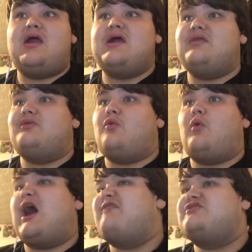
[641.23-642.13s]
and the
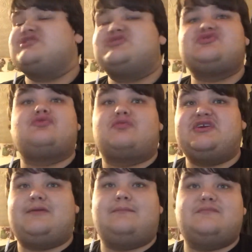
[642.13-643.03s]
wife just
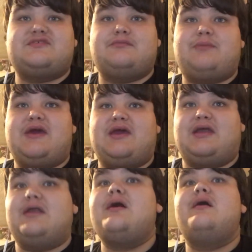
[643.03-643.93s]
screams in
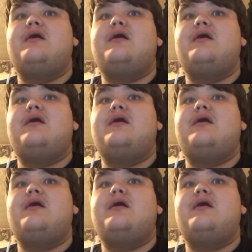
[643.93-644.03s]
pain.